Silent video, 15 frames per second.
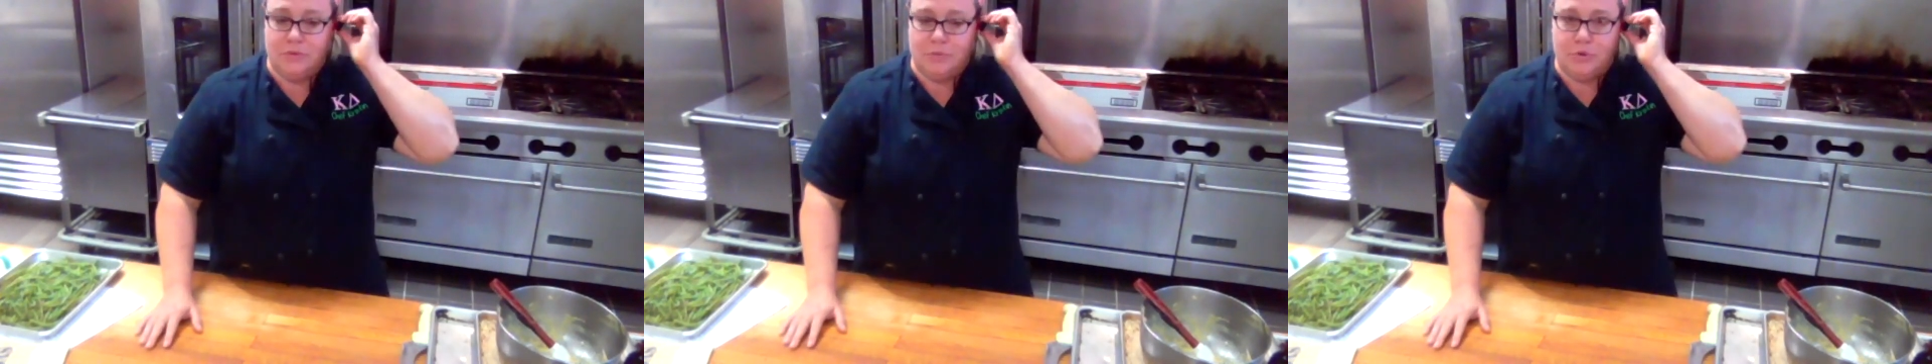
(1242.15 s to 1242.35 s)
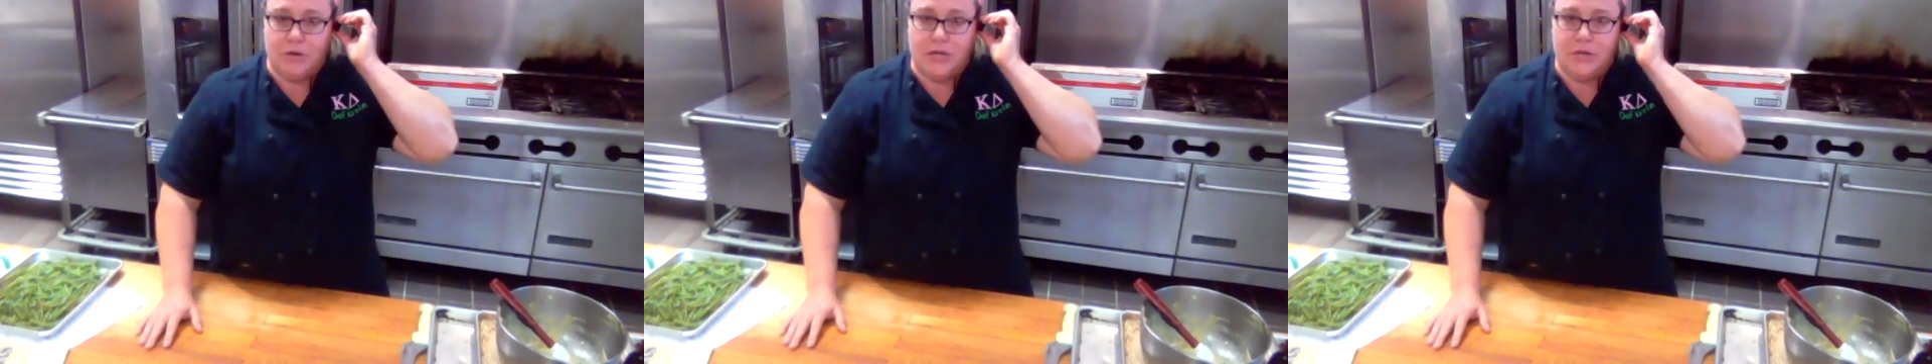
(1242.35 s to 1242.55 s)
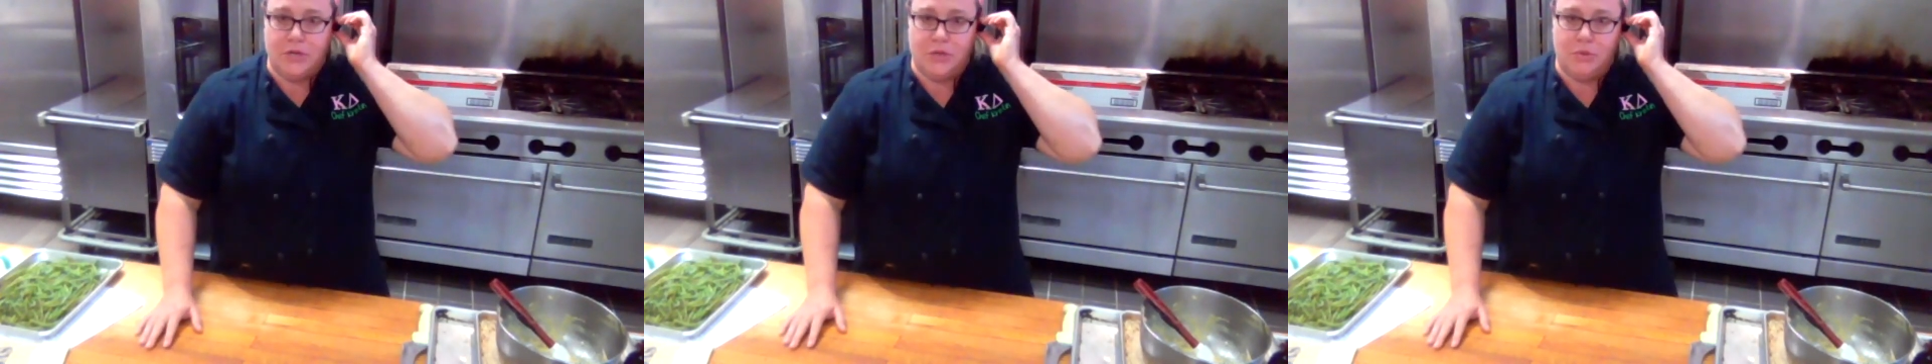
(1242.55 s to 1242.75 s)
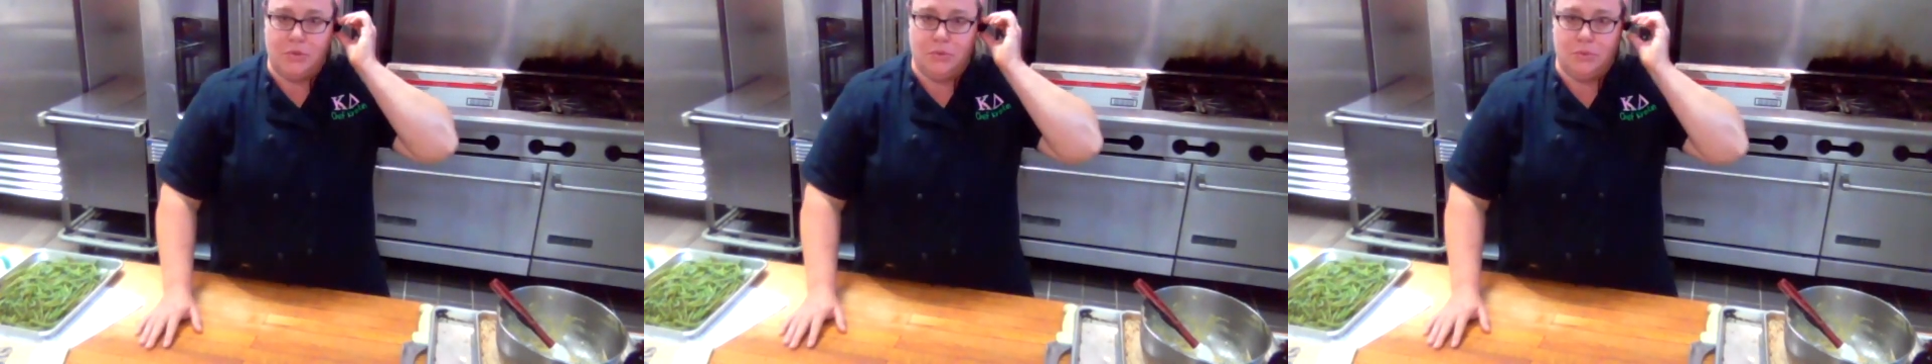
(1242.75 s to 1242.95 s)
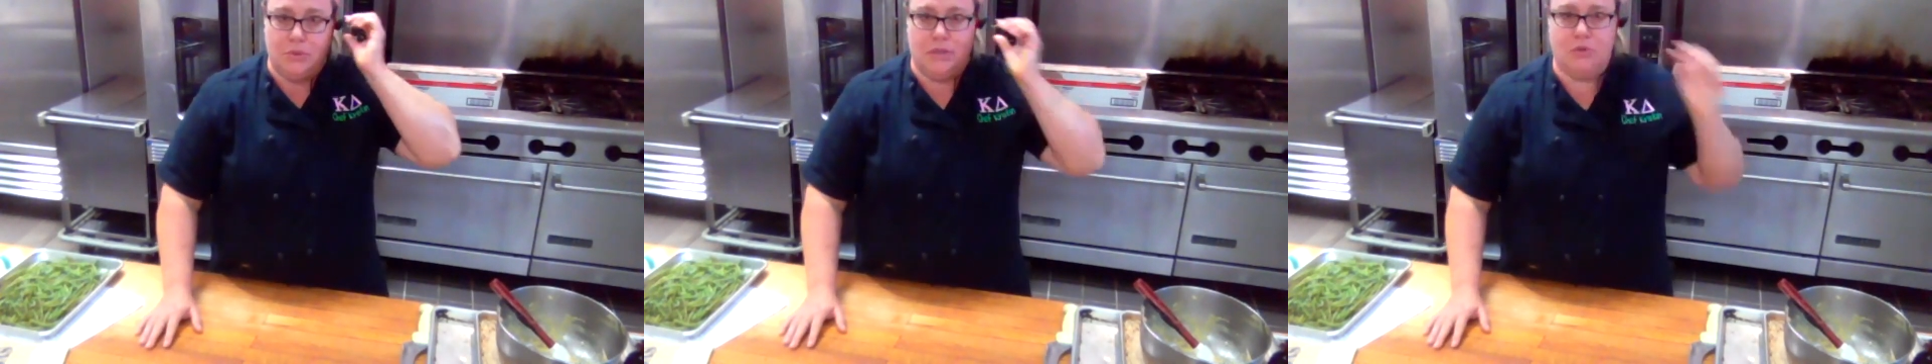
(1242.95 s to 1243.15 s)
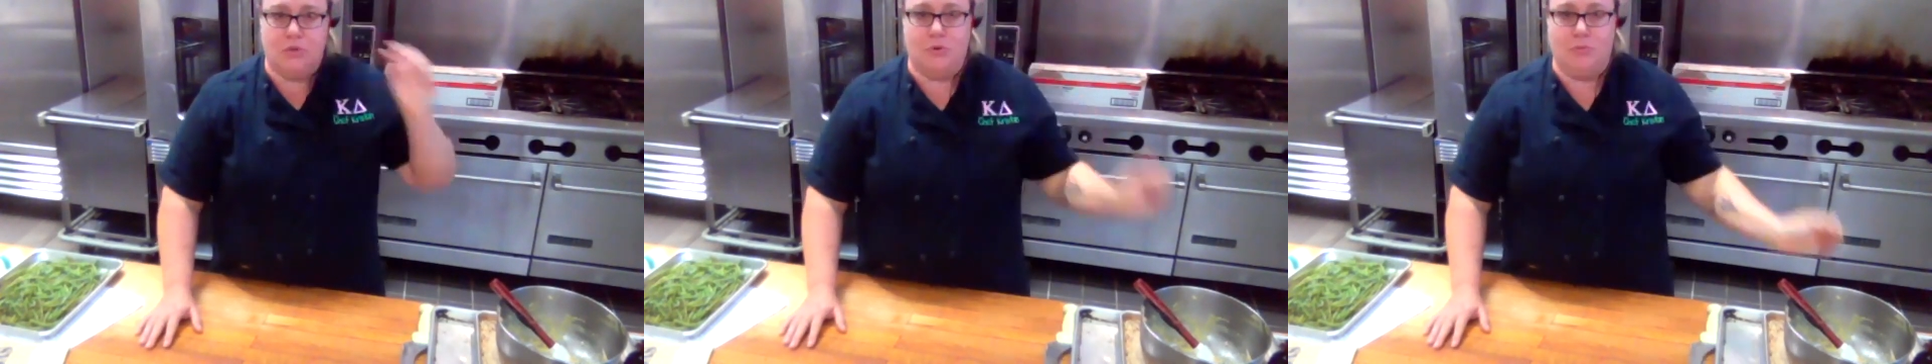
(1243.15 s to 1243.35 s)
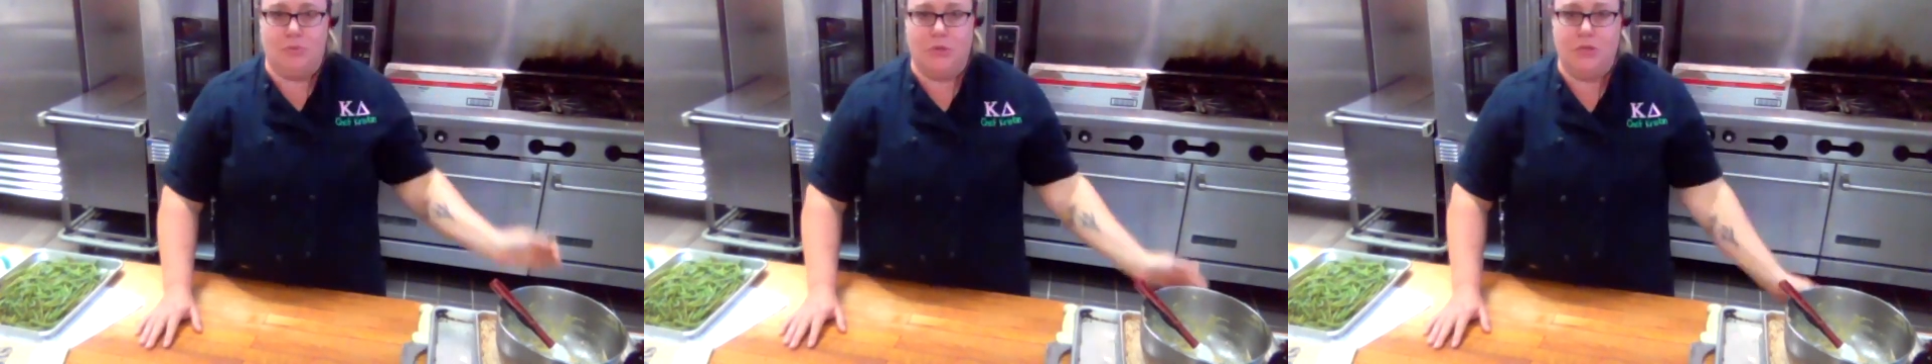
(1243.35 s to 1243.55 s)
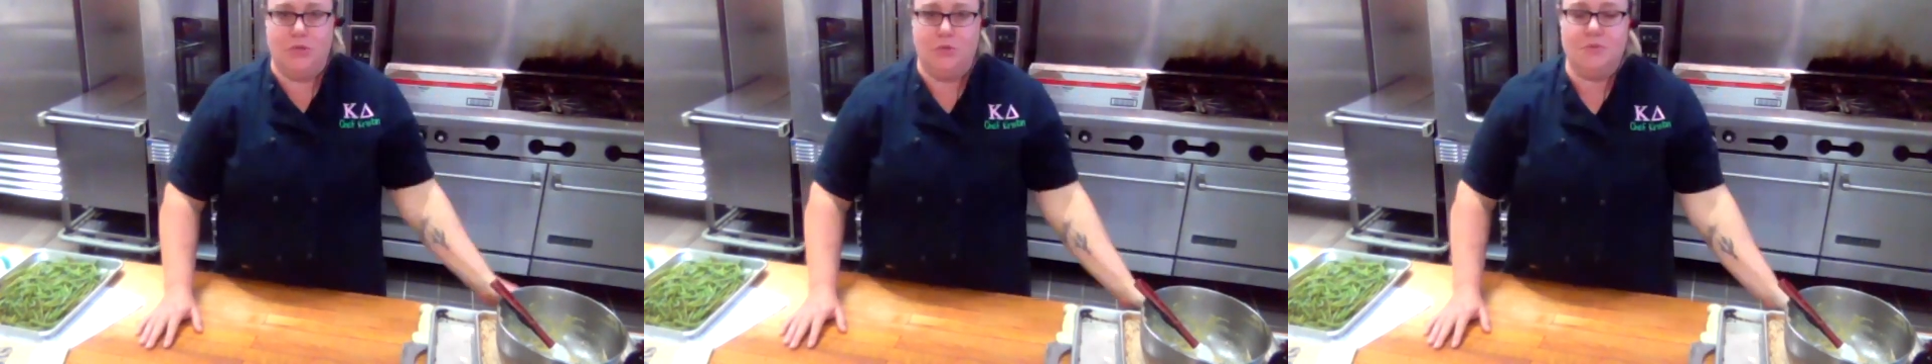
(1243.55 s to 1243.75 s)
brand you
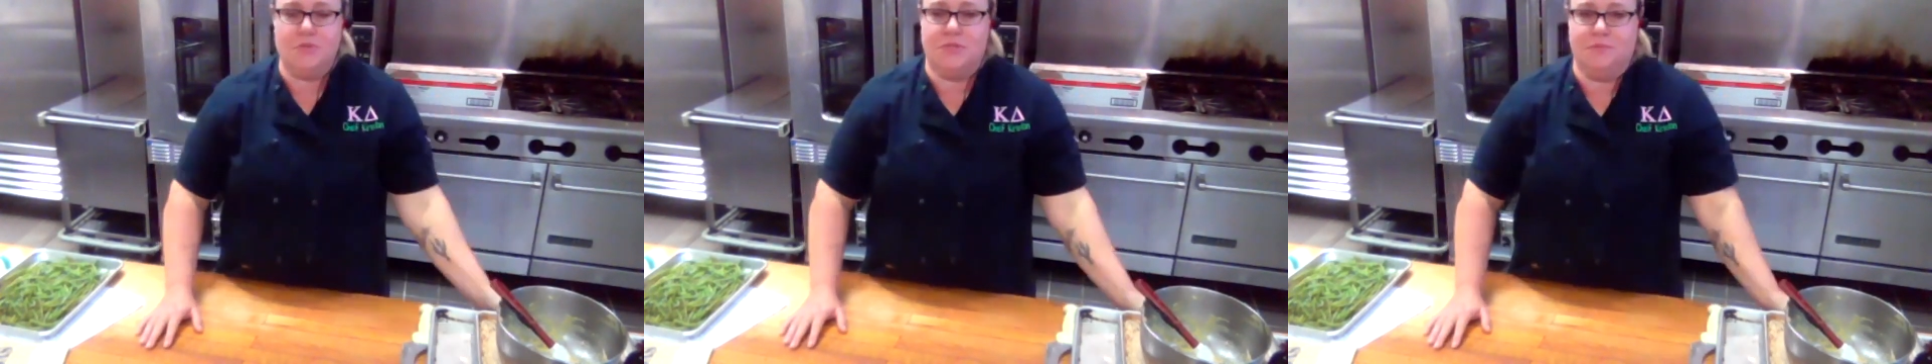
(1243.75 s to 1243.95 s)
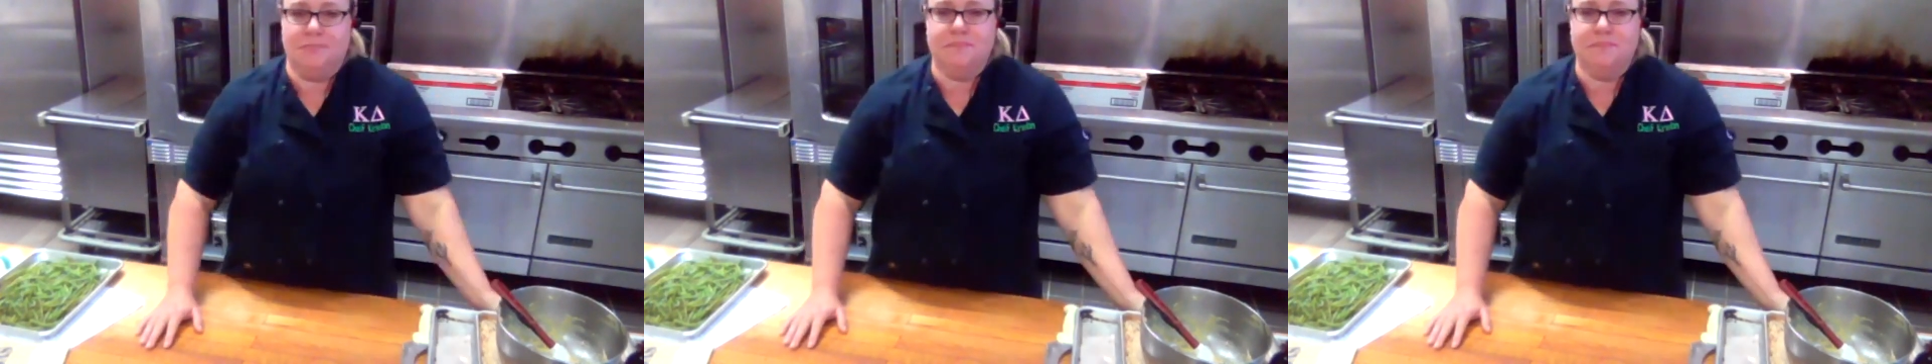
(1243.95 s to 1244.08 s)
normally use.